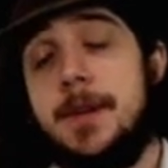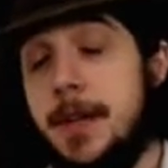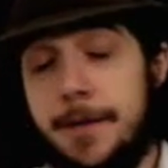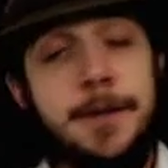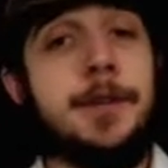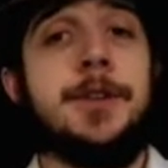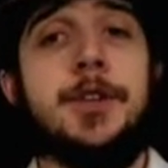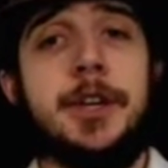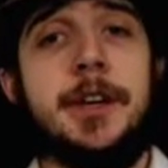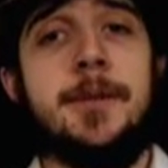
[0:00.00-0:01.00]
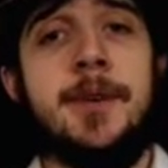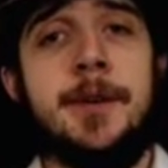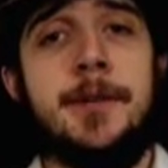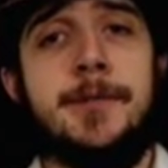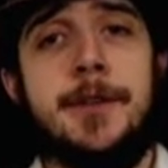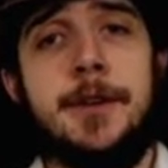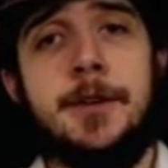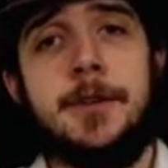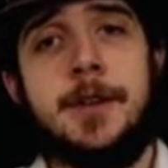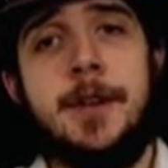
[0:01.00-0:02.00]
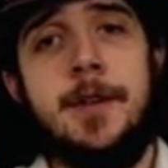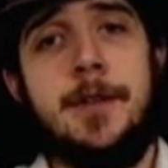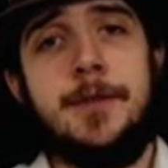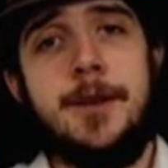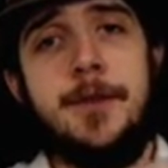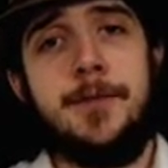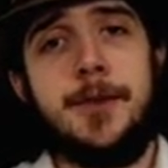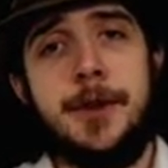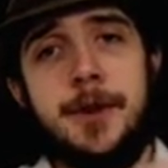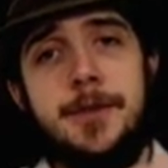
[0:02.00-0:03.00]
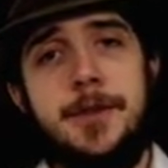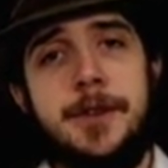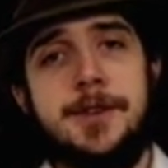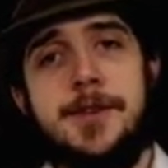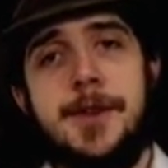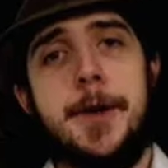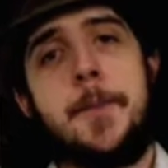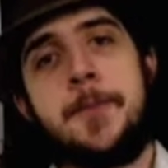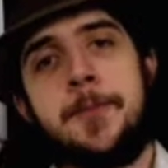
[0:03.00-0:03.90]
Definitely check out my other videos. They're all over here, the links are there.